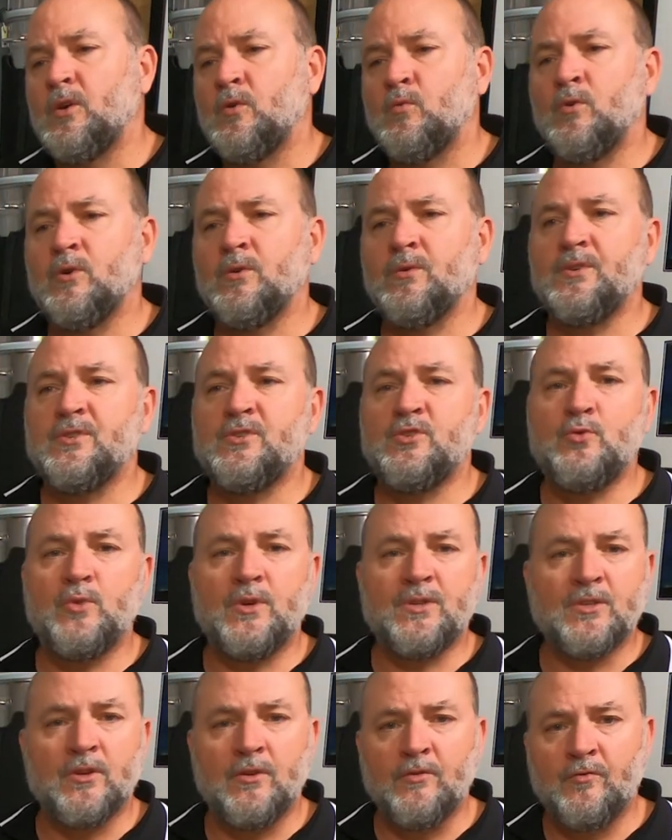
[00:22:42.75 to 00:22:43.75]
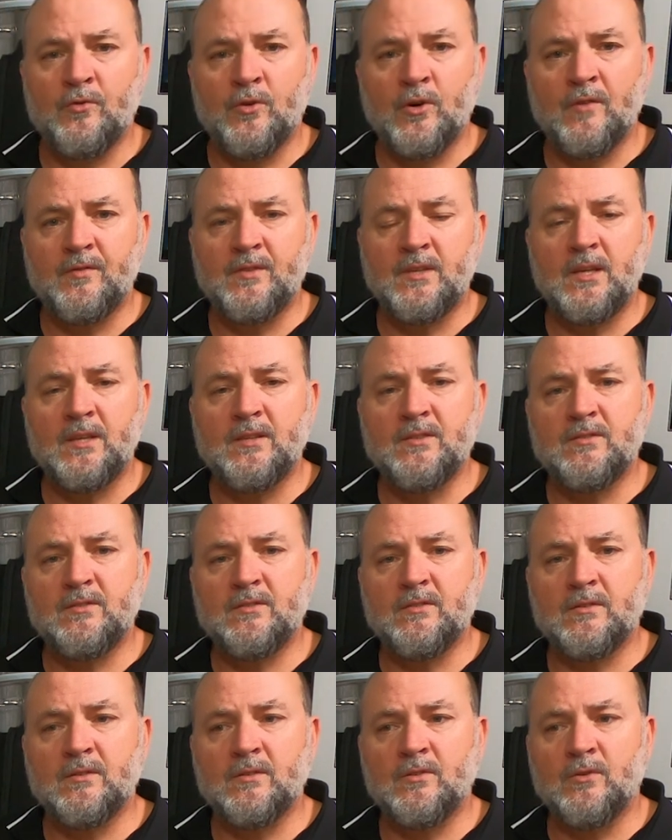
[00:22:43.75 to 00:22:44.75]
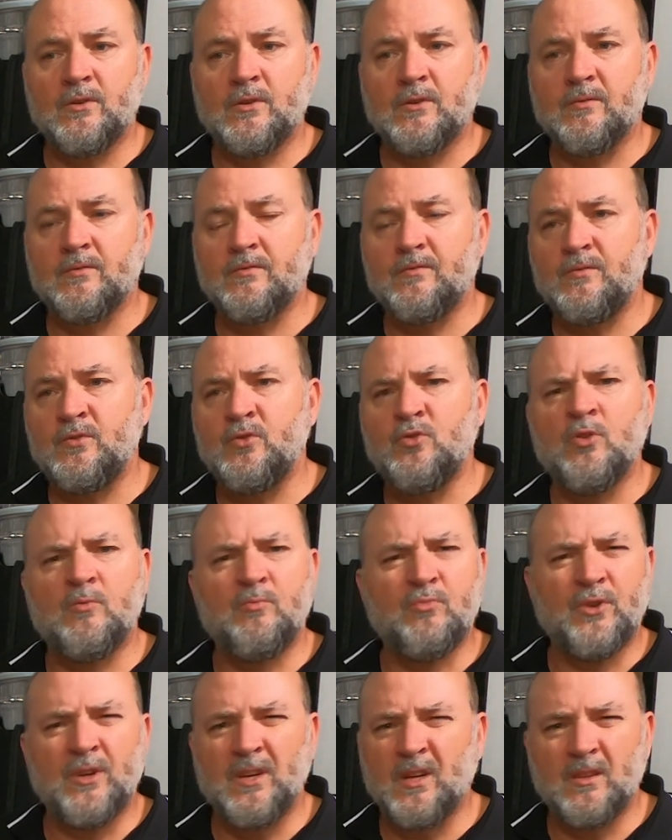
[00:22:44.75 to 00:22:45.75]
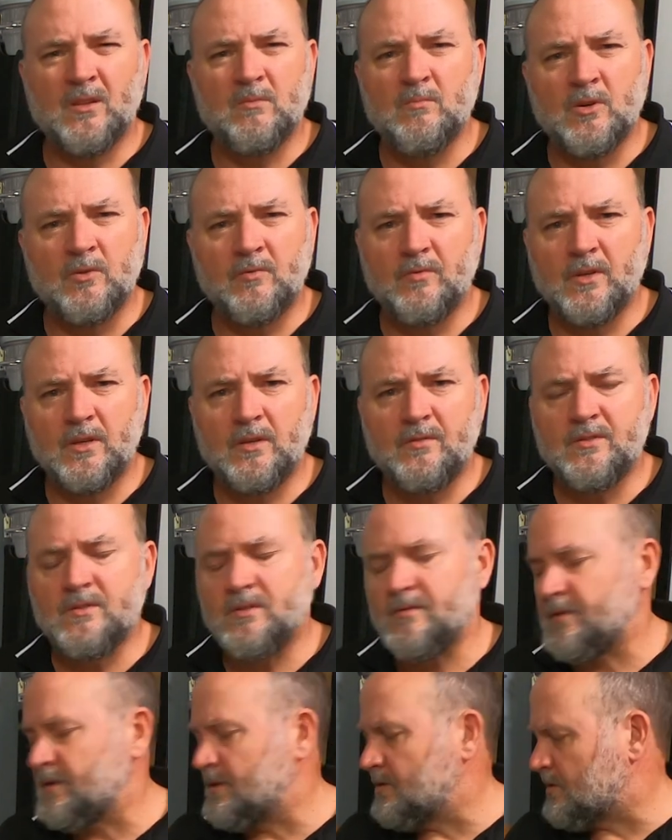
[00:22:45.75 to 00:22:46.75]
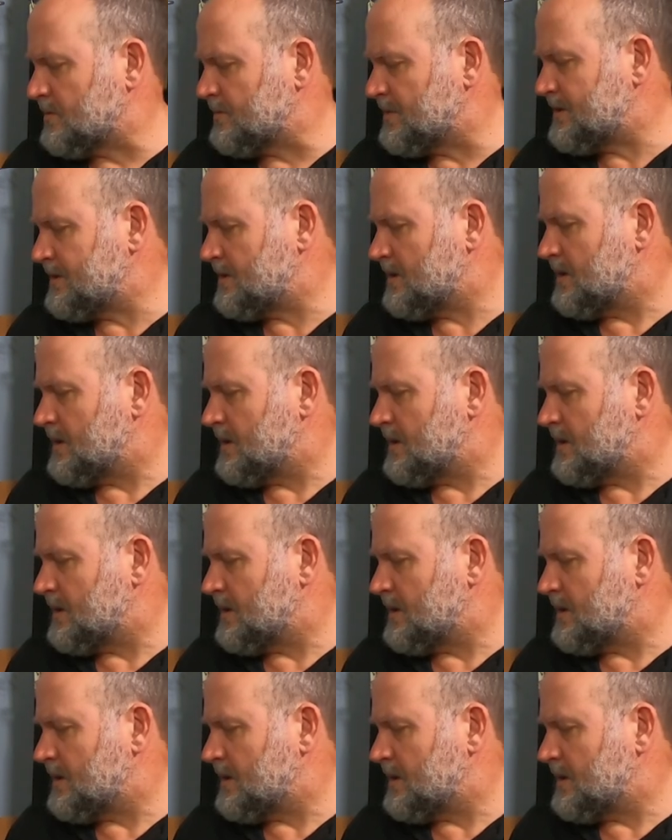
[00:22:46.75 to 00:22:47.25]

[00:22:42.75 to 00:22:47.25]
whereas US 05 tends to kind of not bring out the malt flavors, if you know what I mean.